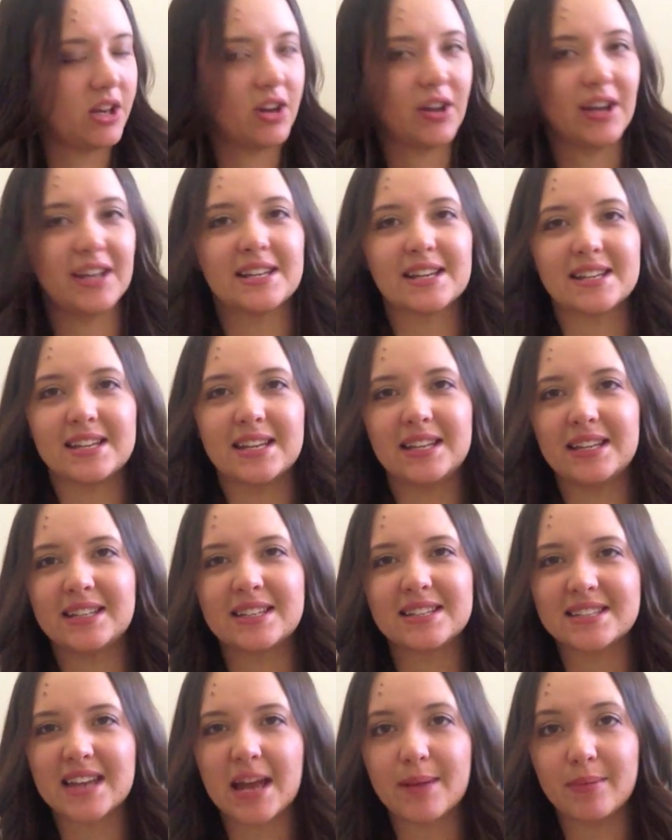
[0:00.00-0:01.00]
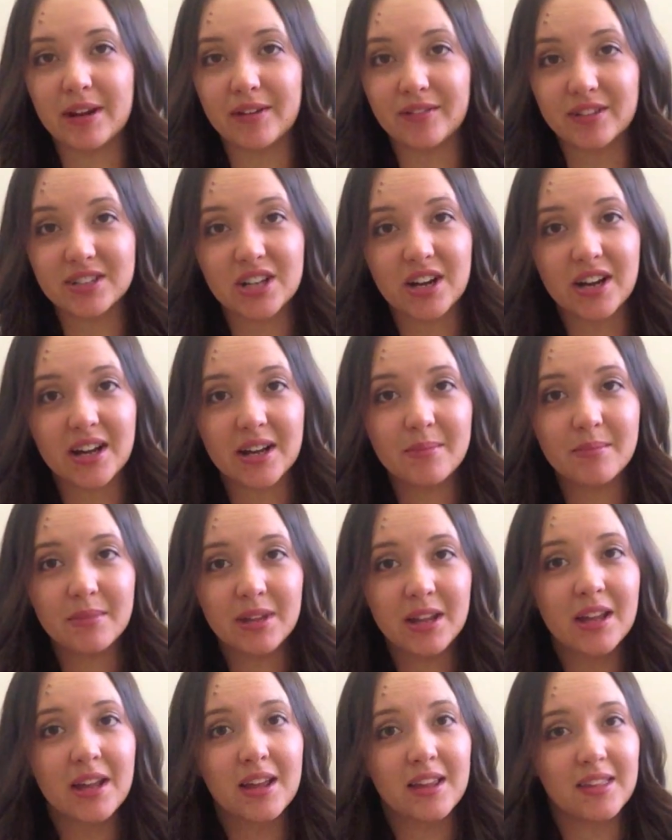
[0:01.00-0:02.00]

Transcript: It doesn't happen every time,